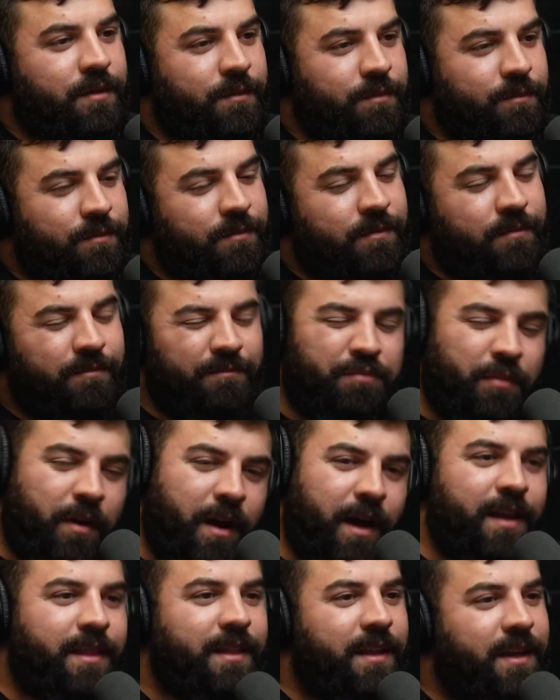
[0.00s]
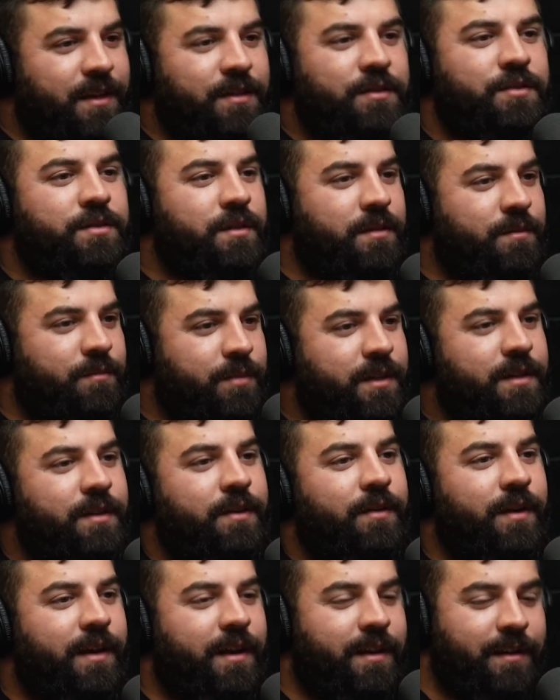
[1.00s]
that you probably think you shouldn't
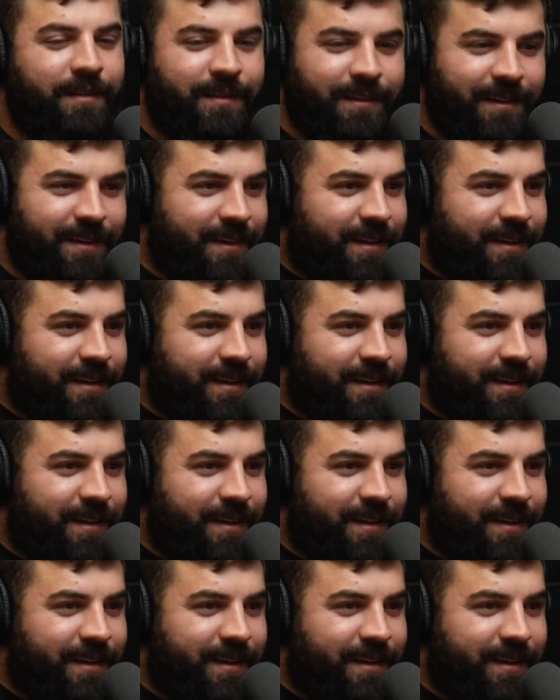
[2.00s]
be doing,